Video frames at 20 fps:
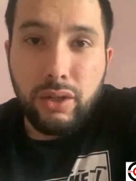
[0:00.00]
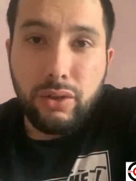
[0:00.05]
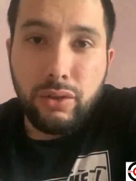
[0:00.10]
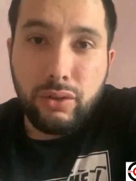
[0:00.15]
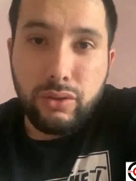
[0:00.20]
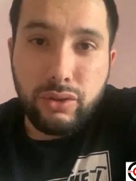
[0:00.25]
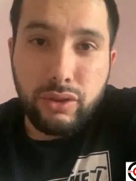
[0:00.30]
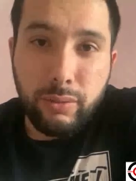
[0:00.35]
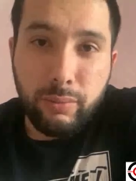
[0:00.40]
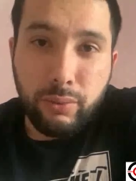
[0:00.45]

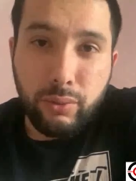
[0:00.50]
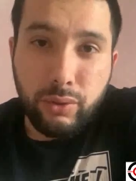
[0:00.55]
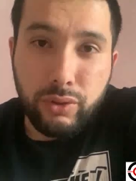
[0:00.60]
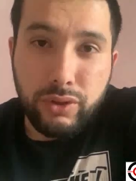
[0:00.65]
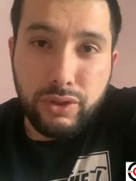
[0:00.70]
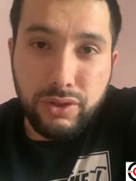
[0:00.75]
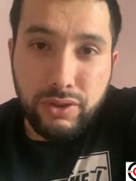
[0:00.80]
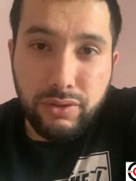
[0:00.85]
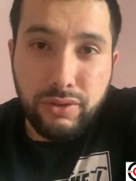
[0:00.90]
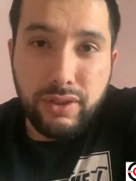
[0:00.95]
support
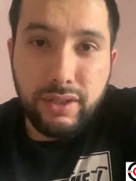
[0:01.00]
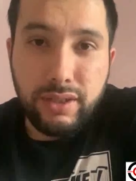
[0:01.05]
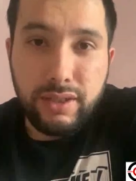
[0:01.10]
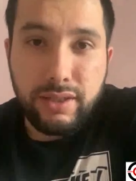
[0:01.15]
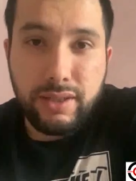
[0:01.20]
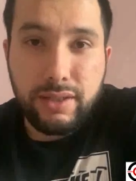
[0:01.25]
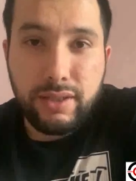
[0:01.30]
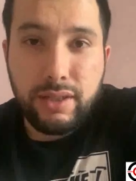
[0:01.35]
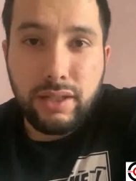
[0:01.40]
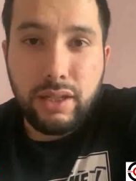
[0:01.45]

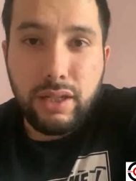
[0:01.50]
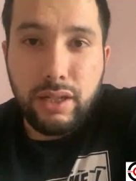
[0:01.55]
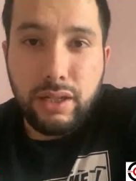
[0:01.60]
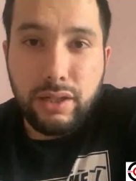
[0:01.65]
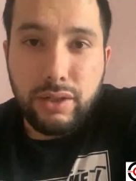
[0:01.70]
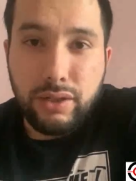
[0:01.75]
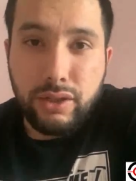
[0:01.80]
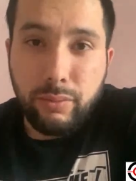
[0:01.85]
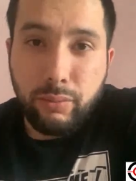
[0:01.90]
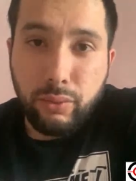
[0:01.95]
students,
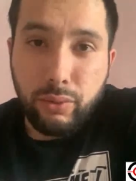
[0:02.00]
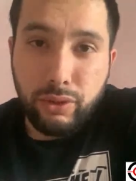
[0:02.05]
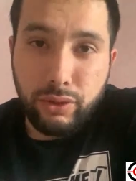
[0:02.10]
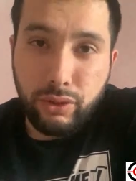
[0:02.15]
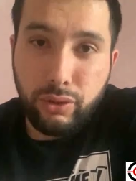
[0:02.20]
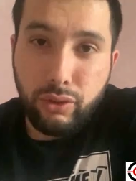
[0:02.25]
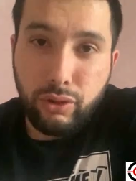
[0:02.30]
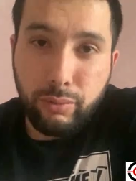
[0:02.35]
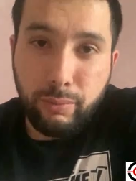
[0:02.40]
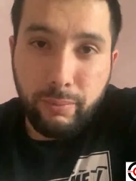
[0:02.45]
support
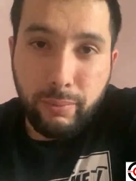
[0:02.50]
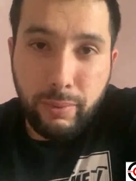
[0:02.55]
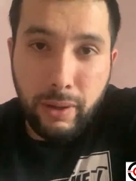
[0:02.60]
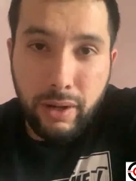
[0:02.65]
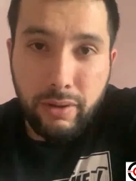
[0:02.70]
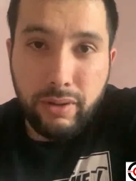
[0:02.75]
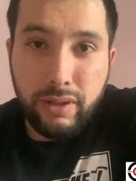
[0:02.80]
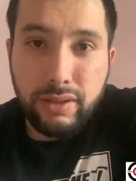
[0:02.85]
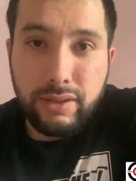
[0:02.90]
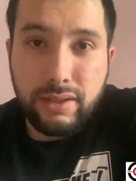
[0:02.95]
your
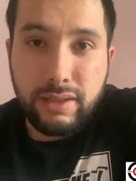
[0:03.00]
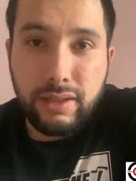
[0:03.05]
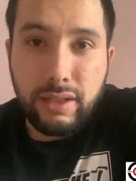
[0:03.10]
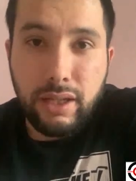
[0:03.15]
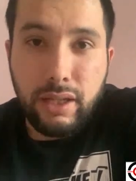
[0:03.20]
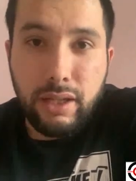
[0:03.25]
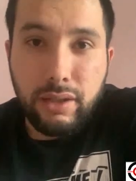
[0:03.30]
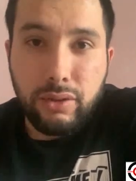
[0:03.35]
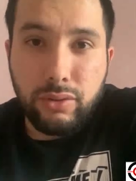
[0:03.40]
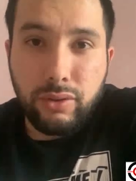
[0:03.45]
parents
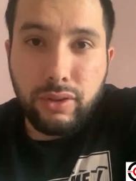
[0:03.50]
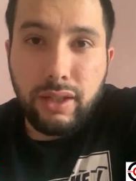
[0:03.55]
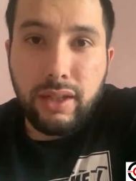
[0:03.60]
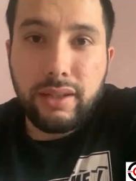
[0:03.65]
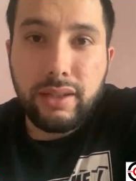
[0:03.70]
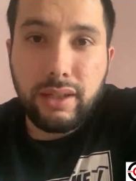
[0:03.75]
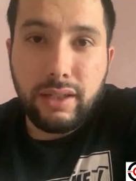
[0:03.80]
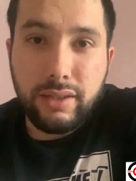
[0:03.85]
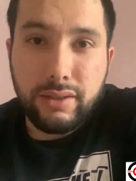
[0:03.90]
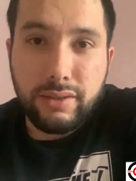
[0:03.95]
to
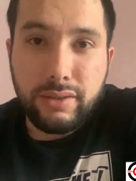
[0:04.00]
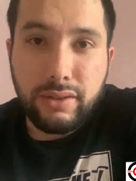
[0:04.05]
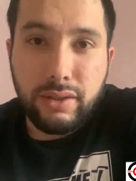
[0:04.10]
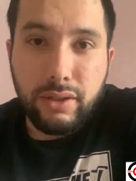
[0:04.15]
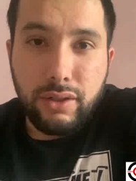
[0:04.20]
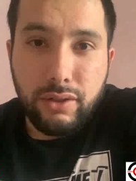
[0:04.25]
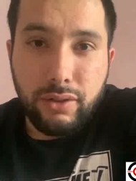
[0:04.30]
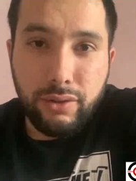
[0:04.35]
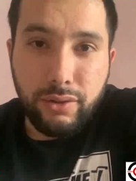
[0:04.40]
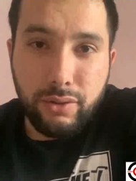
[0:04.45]
get us
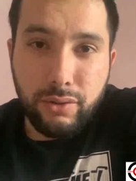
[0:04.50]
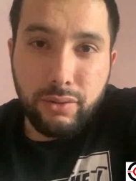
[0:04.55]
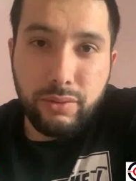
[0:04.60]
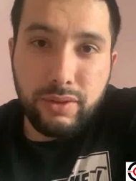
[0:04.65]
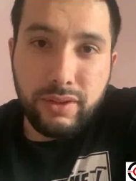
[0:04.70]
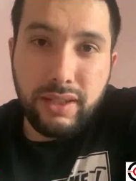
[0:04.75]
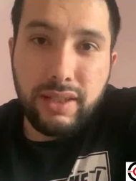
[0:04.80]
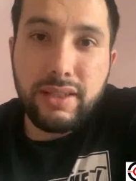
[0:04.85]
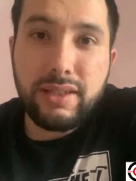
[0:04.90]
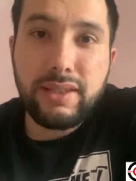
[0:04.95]
through
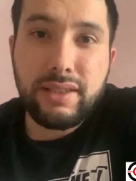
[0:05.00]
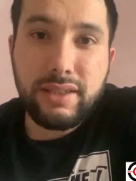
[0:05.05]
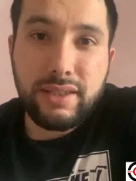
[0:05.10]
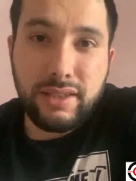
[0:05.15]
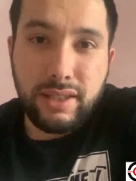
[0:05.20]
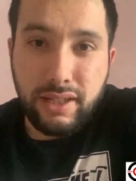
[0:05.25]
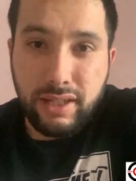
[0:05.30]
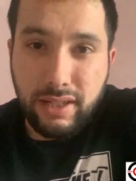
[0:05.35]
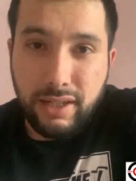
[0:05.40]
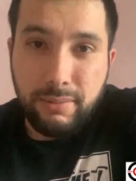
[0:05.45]
this
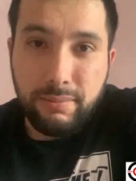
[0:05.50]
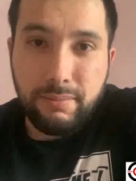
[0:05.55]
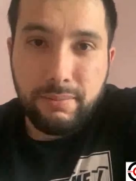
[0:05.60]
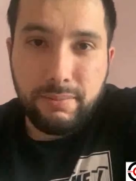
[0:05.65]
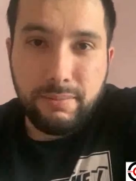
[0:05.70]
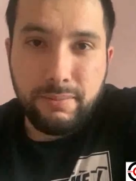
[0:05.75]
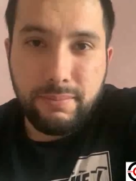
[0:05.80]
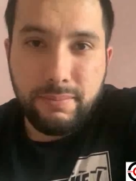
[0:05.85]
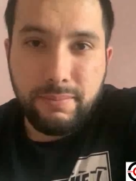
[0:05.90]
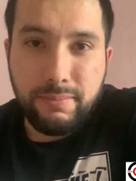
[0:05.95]
time.
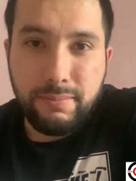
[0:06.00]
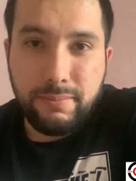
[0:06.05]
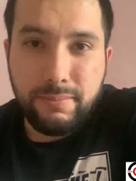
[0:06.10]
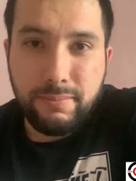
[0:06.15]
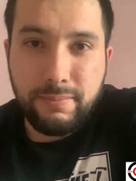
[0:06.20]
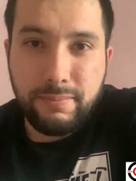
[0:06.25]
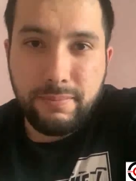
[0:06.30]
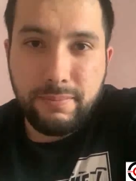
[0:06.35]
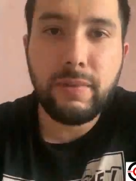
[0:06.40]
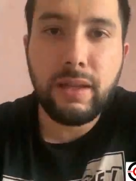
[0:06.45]

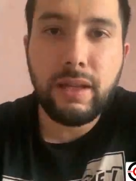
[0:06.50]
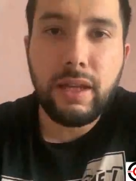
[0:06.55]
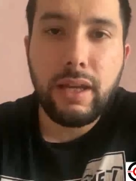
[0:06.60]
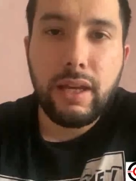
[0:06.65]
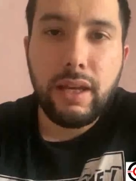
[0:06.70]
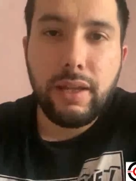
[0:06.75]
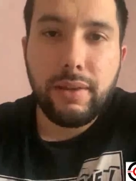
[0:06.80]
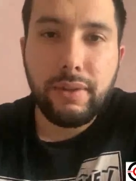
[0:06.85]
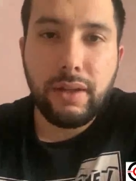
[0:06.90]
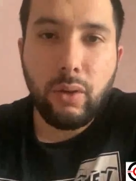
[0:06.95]

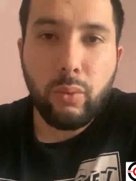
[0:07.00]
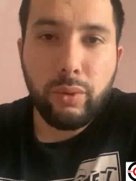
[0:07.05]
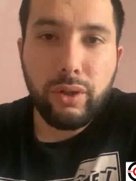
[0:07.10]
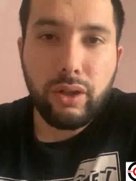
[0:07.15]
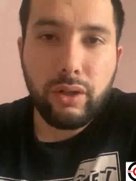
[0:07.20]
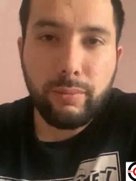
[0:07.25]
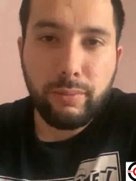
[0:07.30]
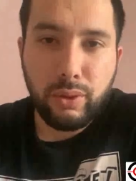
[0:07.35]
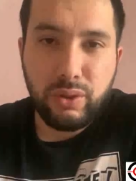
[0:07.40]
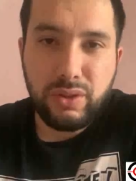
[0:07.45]
Now we
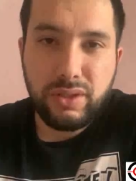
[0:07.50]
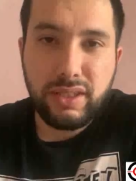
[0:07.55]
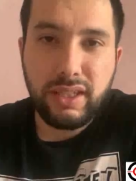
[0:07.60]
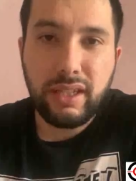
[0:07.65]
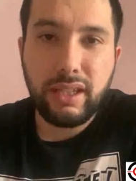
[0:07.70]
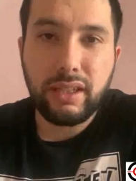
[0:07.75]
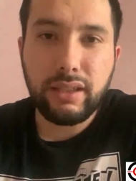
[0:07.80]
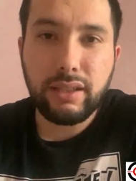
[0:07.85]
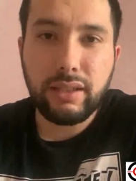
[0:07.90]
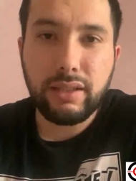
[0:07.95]
are
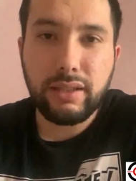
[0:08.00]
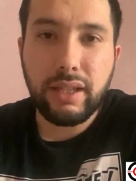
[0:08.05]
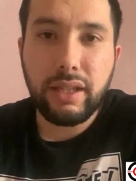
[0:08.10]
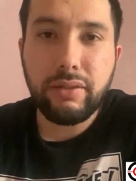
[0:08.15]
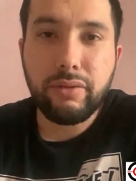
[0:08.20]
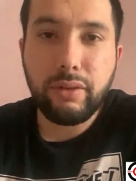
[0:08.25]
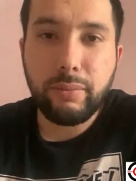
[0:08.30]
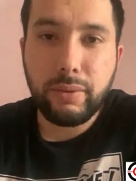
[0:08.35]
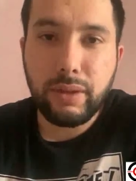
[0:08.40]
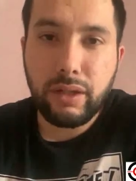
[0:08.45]
posting
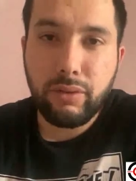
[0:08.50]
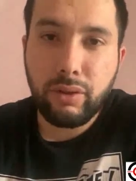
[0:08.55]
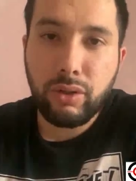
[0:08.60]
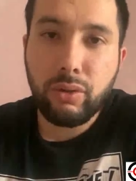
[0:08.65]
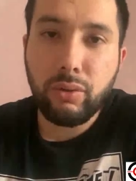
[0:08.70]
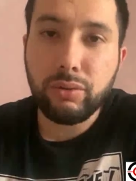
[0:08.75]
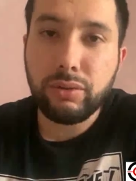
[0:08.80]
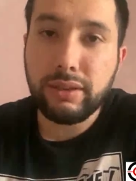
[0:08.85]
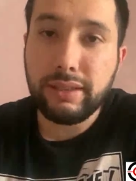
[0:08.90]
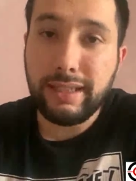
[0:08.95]
daily pre
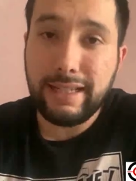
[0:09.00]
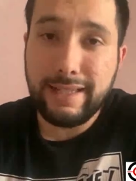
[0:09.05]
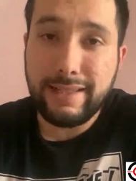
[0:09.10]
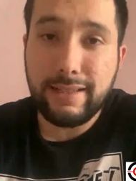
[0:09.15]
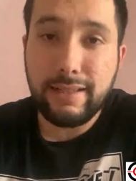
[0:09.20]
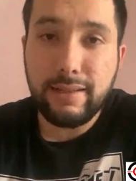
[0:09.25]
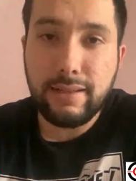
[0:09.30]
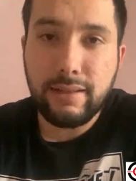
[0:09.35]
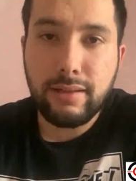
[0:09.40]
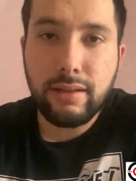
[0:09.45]
recorded
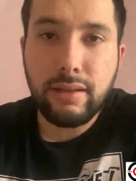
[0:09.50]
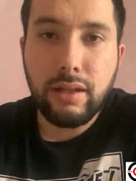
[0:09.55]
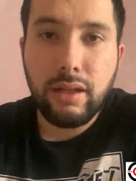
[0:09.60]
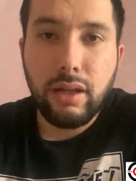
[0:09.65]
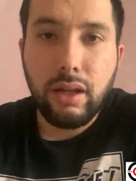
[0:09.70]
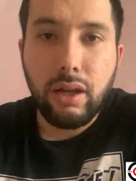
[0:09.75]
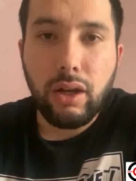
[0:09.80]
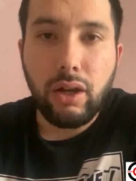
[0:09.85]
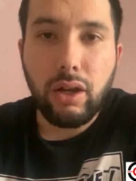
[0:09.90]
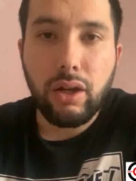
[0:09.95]
lessons
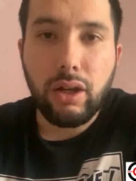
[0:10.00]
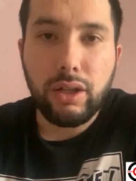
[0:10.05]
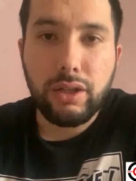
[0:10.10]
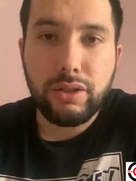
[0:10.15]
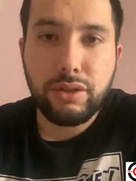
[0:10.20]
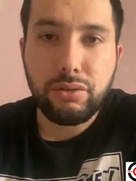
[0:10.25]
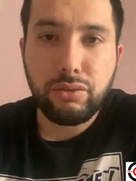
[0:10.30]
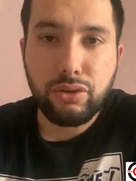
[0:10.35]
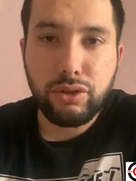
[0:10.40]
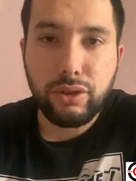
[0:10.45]
on
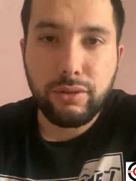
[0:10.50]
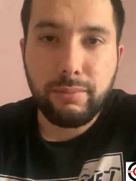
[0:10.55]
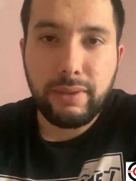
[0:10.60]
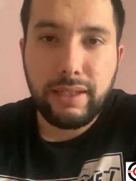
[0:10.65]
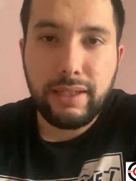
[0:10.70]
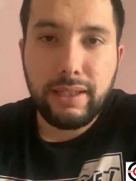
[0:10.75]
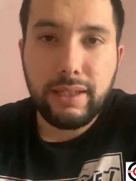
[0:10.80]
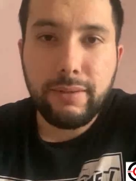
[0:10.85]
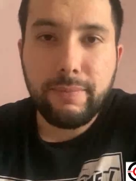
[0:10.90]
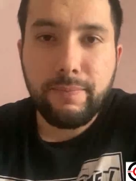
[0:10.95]
social
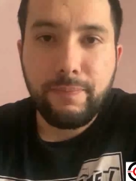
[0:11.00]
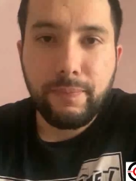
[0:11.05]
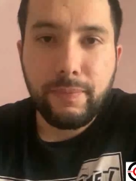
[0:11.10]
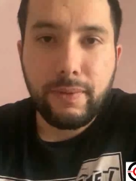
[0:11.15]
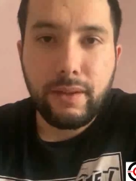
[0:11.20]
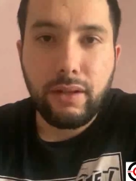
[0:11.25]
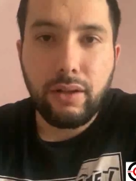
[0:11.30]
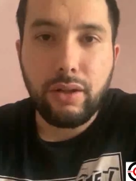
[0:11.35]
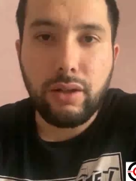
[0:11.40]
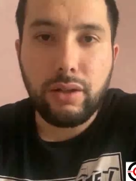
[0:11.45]
media,
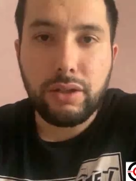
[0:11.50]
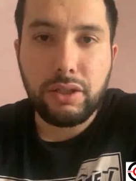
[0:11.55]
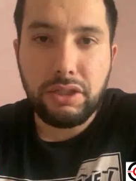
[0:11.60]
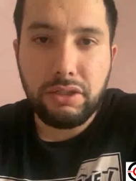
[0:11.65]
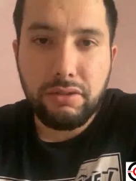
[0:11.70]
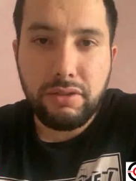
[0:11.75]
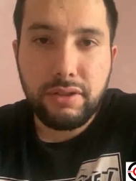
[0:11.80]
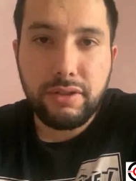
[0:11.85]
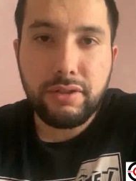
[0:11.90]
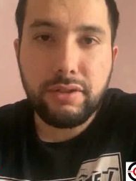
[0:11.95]
on
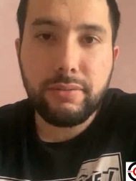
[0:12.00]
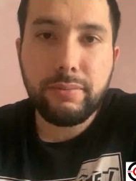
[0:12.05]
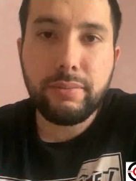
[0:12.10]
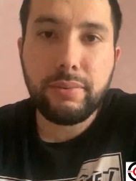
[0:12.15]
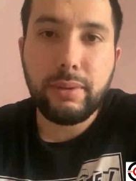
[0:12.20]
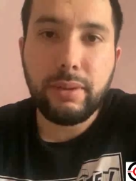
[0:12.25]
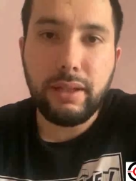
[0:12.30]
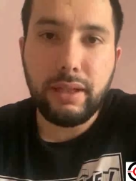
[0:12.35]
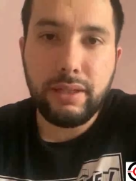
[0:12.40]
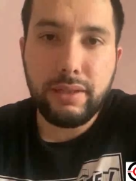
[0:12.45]
YouTube,
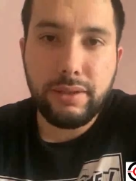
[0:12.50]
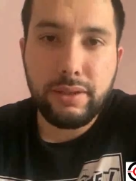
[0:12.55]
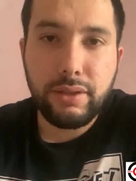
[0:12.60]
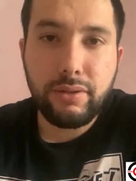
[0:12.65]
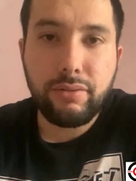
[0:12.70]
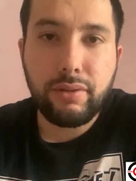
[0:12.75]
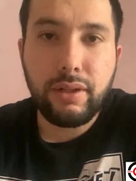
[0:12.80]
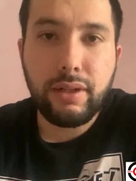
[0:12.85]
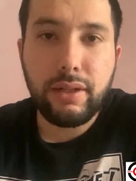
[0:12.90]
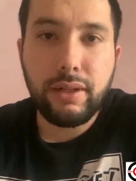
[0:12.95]

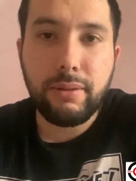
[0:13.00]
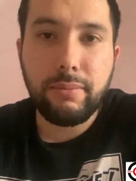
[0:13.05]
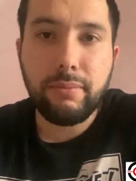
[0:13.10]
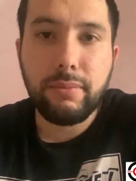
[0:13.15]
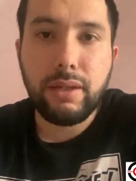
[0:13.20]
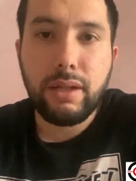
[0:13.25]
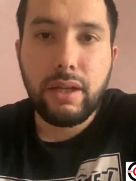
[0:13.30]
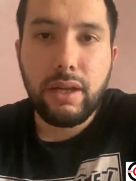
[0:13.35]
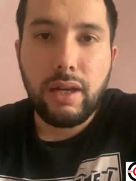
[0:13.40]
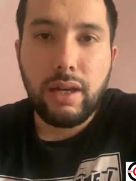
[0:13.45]
Instagram,
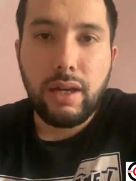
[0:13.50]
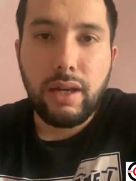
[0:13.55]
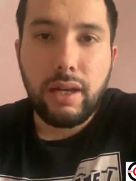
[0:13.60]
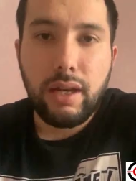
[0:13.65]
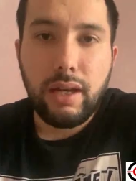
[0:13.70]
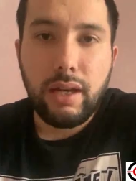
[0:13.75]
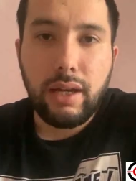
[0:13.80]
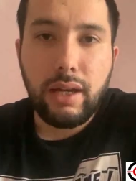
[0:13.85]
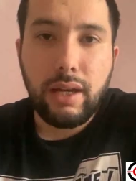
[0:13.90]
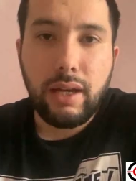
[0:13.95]

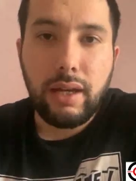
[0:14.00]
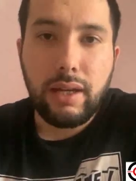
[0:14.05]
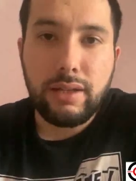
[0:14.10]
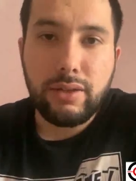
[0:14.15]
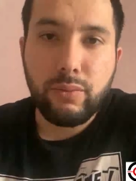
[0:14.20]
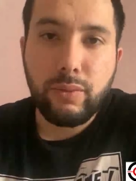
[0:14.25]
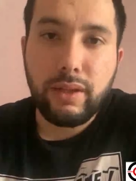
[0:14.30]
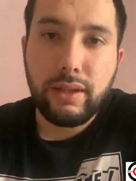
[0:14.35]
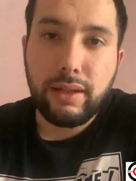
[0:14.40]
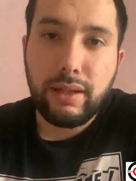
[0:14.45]
as
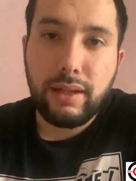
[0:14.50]
well